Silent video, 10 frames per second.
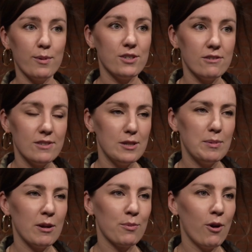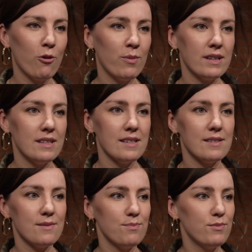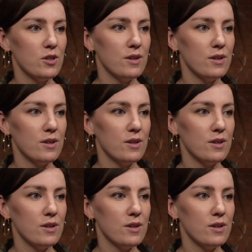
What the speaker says: opportunity to be on a programme like this,